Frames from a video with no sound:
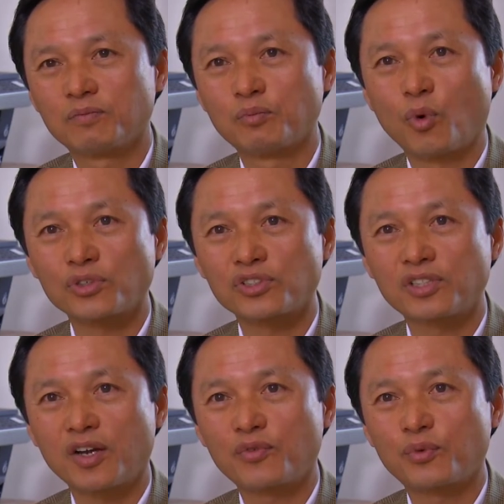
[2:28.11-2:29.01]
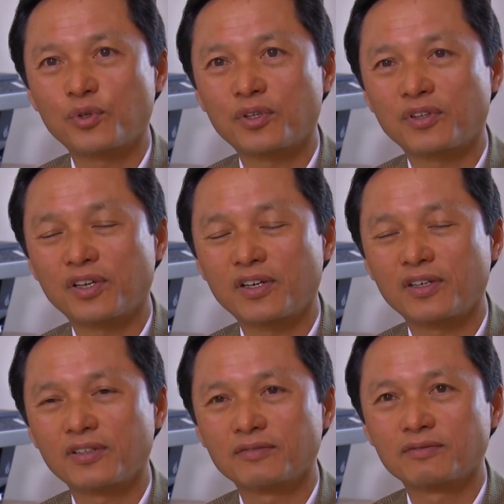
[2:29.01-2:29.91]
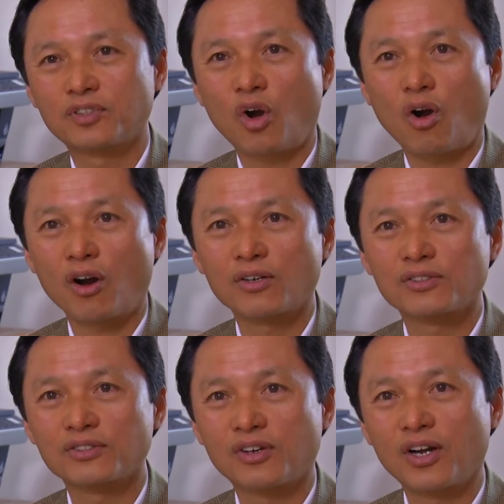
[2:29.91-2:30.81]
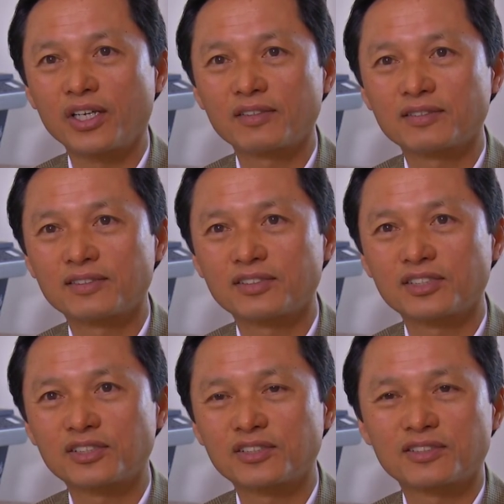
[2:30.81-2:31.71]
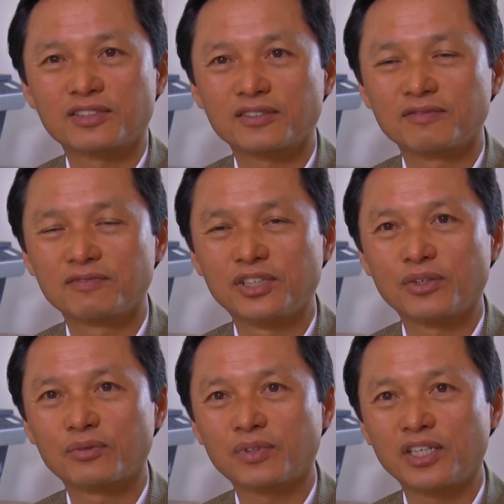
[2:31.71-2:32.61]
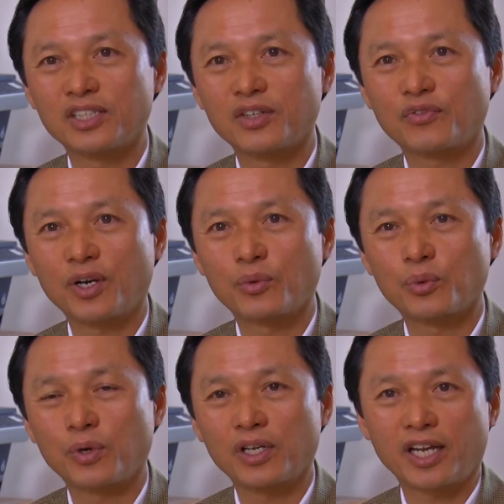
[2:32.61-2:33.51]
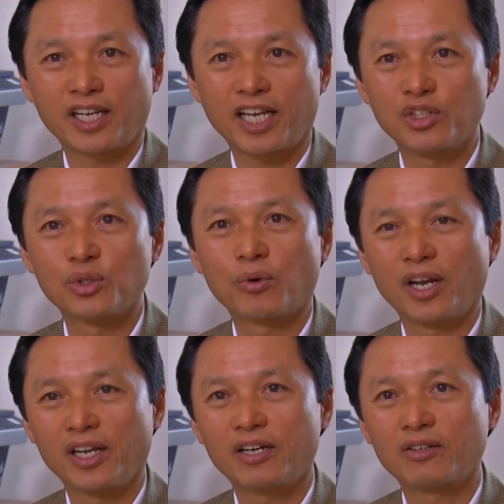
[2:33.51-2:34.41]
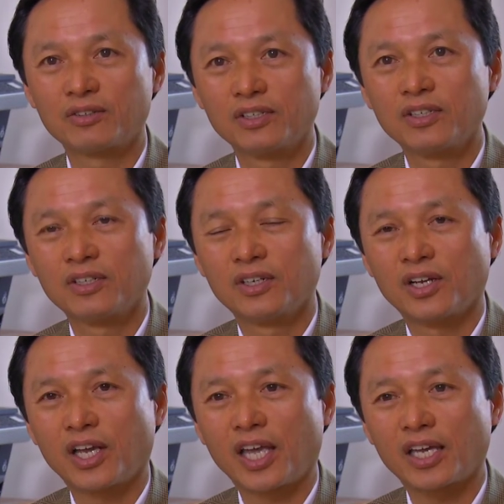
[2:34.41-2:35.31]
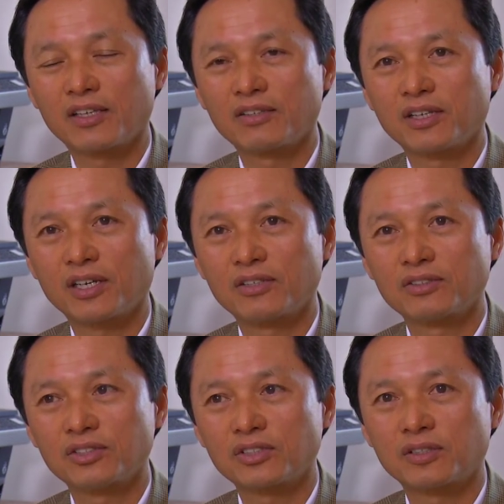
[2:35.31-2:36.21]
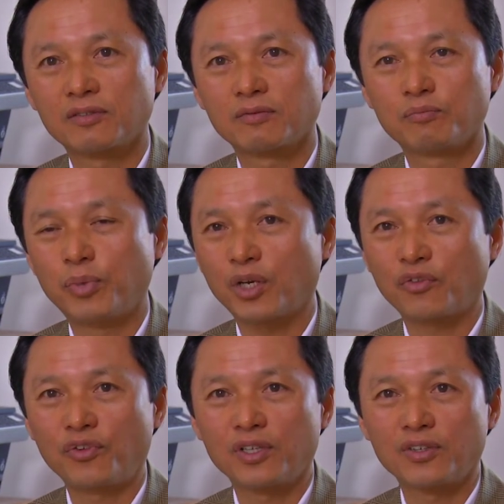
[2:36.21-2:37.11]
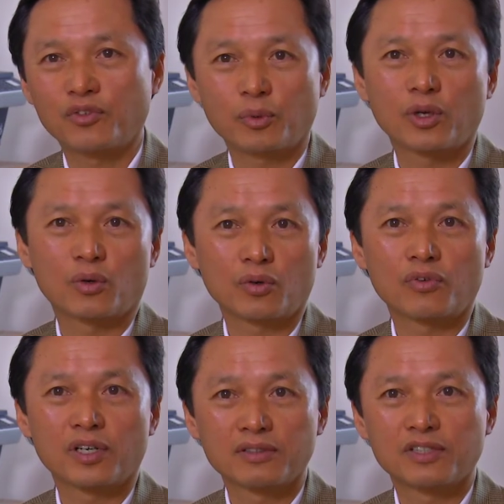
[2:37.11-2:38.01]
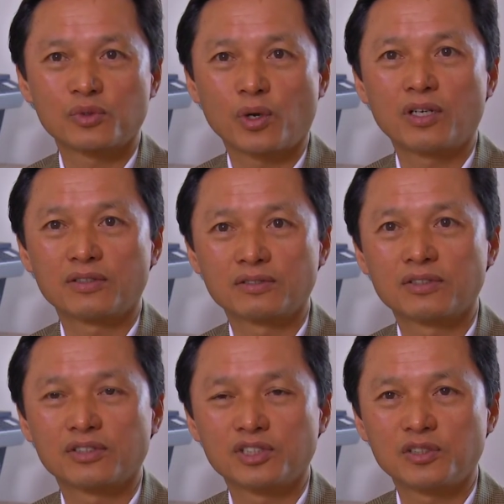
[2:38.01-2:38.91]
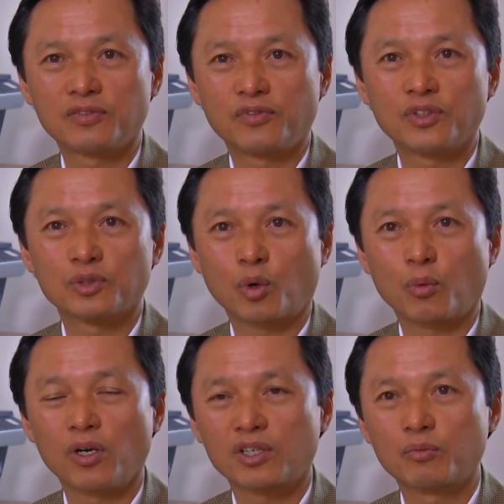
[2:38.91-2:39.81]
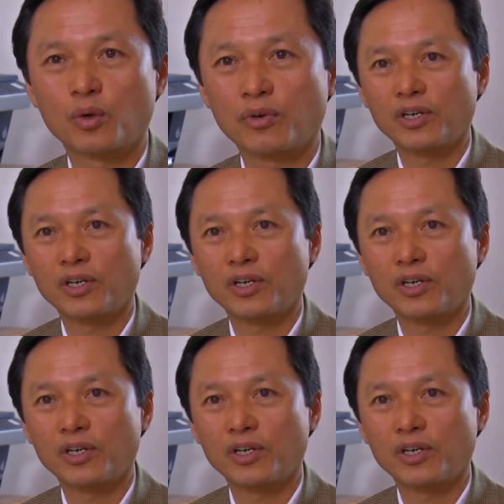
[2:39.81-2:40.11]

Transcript: more stuff with uh, cars on it, just just to you know identify with what I kind of do right now, and uh, just a better feeling for my girlfriend as well, so she feels more welcome over